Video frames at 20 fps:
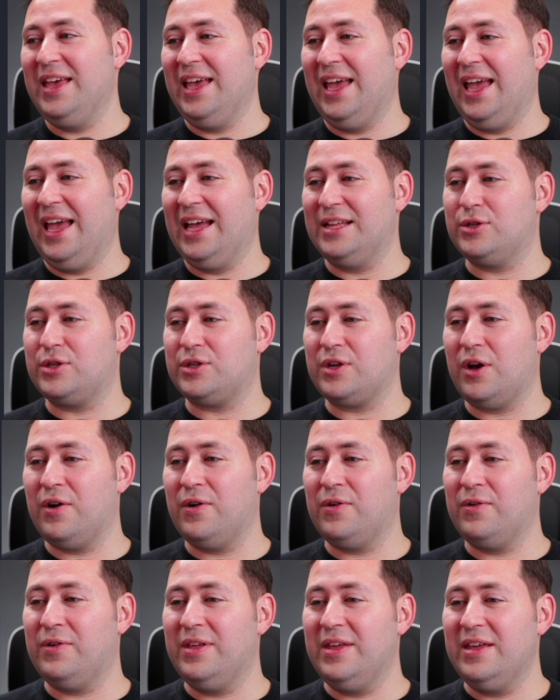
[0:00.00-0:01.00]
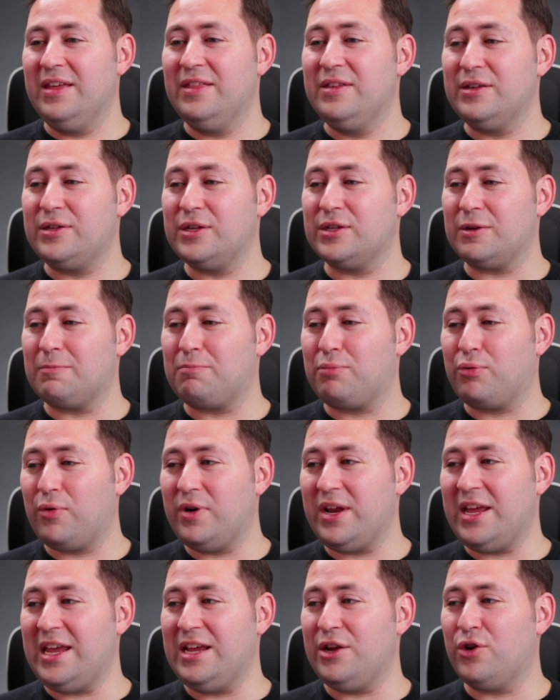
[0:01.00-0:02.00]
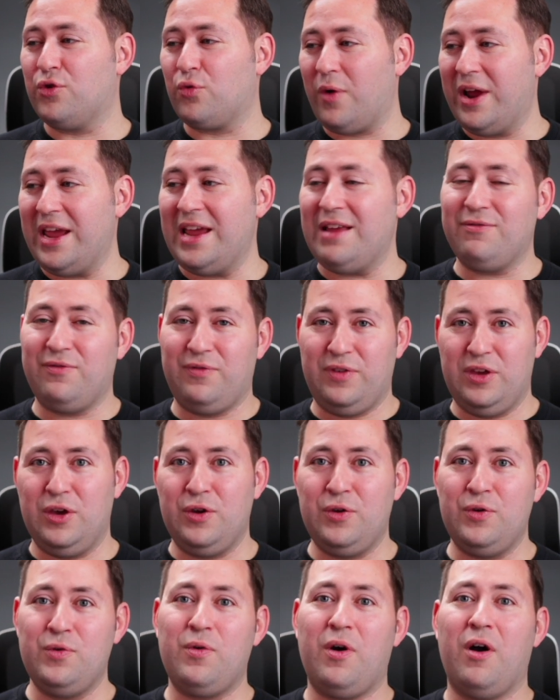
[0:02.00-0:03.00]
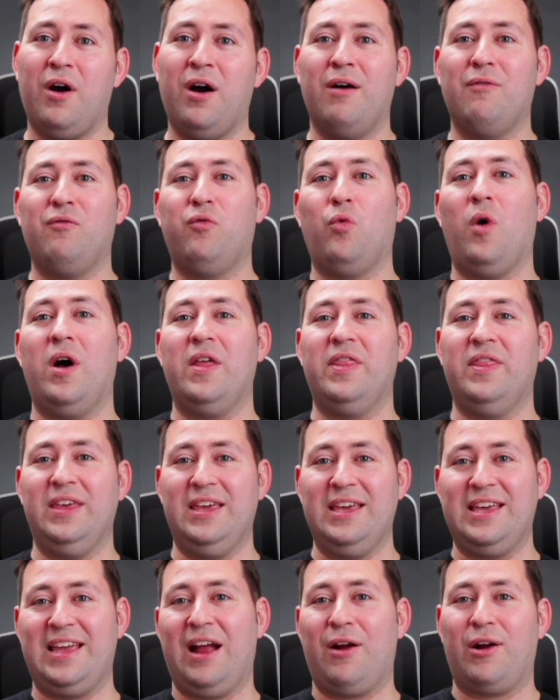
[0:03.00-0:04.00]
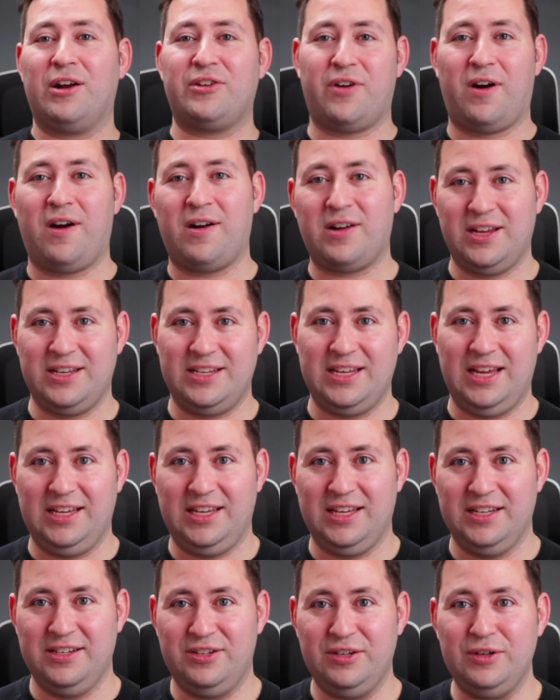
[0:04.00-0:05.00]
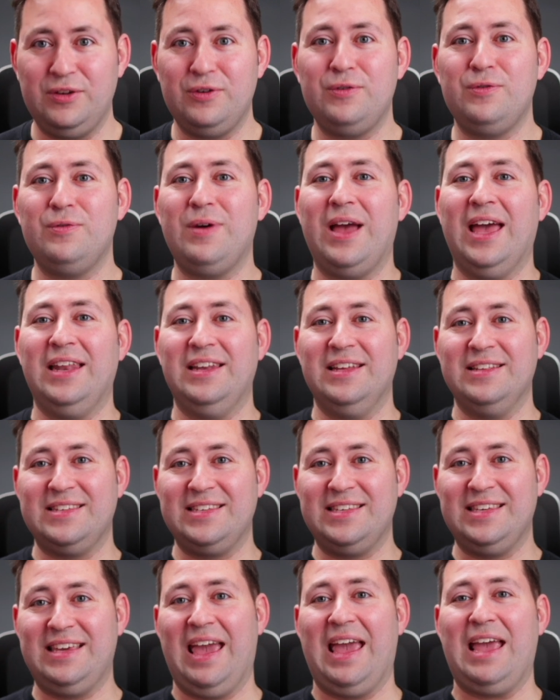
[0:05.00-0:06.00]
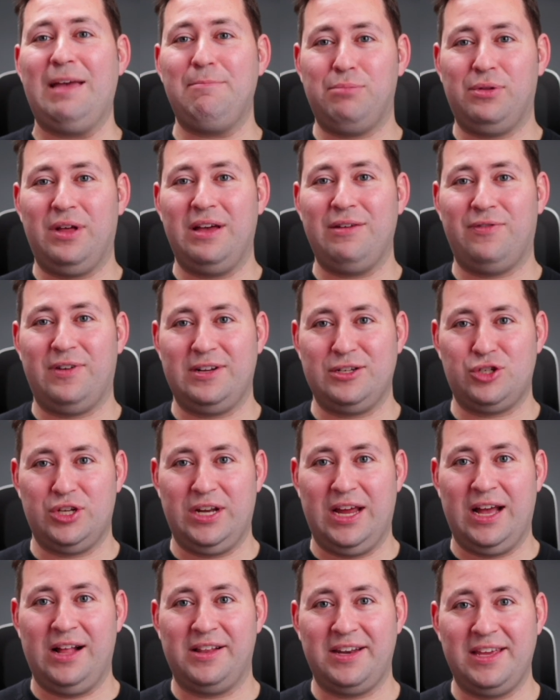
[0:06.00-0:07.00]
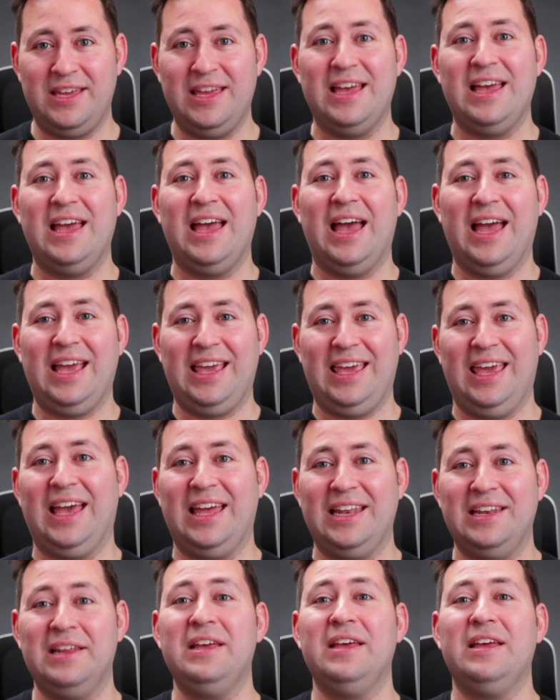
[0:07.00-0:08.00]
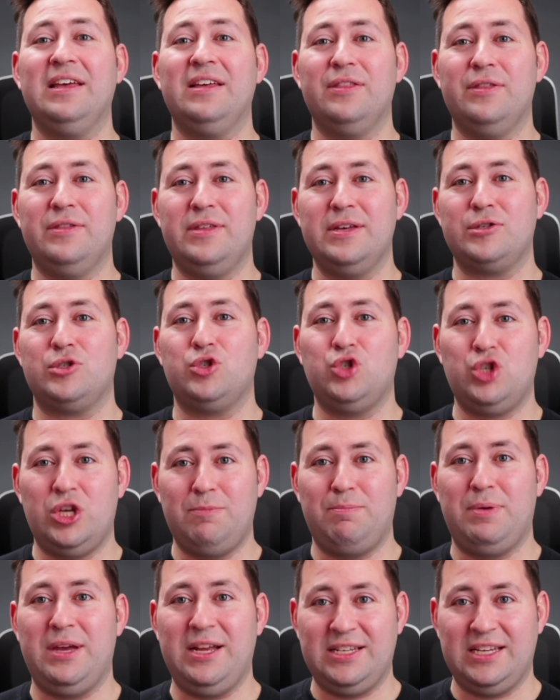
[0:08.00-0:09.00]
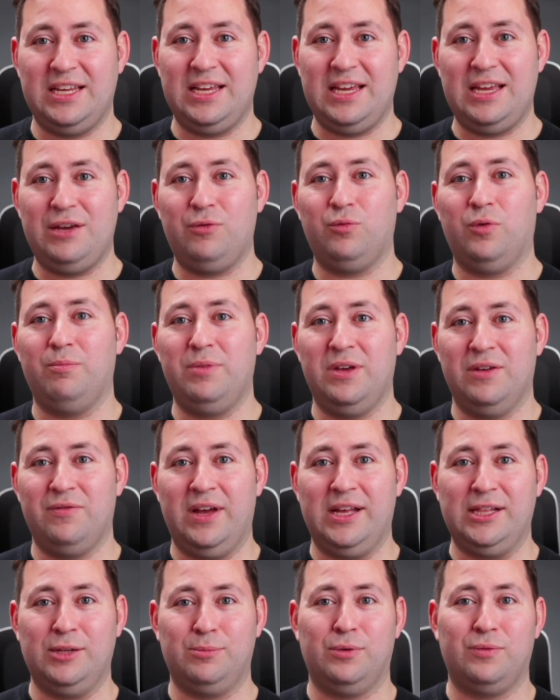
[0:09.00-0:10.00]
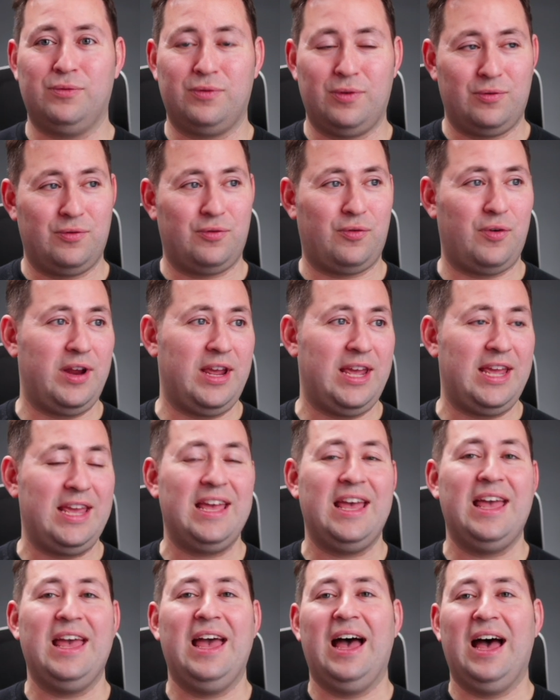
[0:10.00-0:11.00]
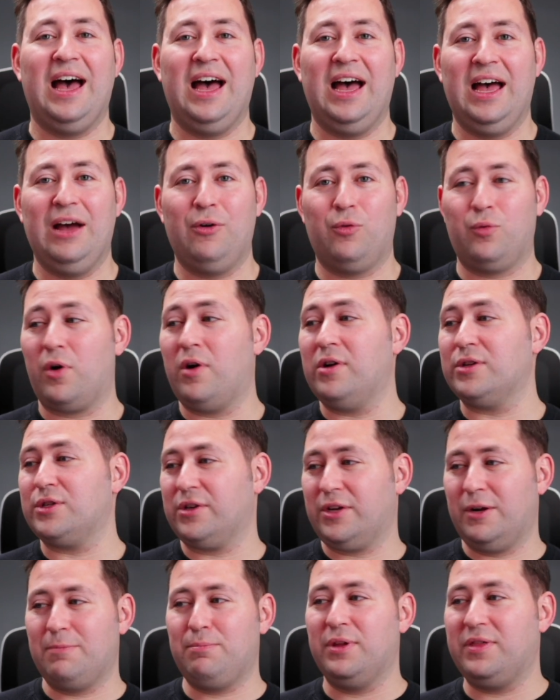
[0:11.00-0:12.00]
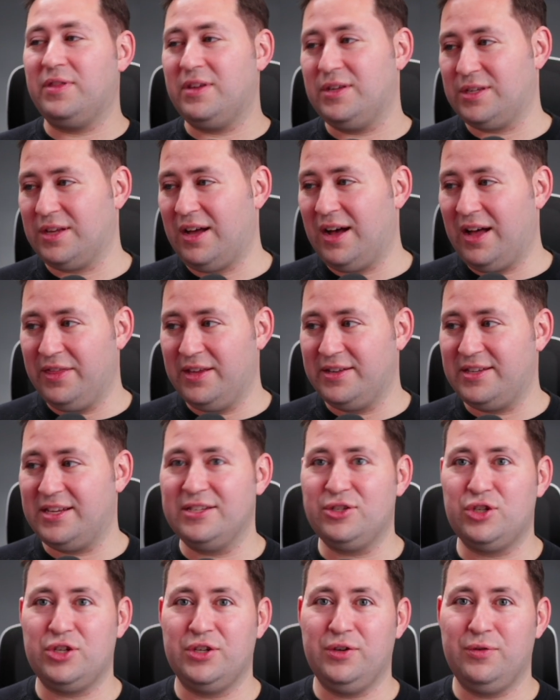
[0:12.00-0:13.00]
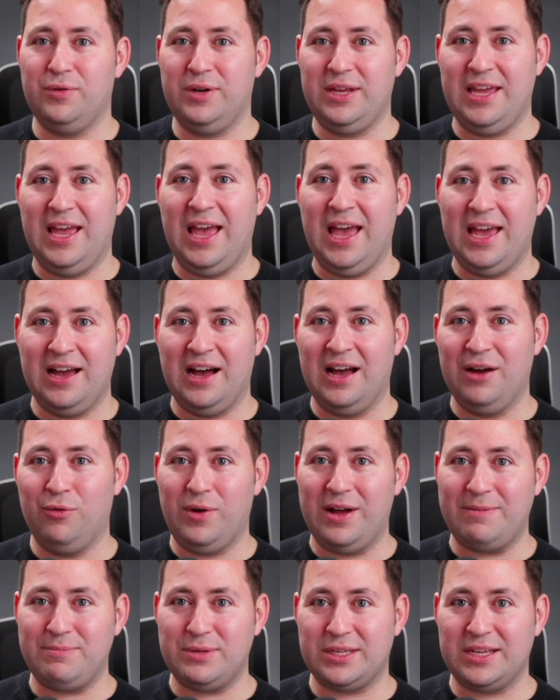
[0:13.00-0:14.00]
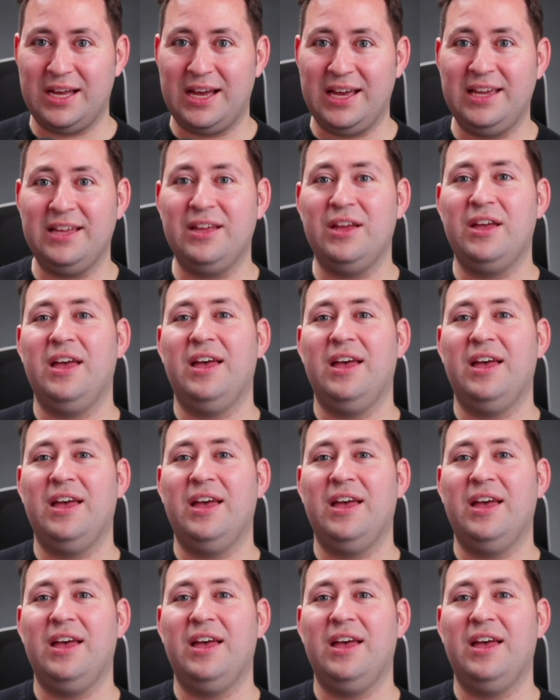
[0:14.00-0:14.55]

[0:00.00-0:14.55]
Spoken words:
And so this is a pretty great view of what the character architect can do and its gameplay functionality. Again, this GPT will be available for free. We're also going to put this on the Tingenuity AI website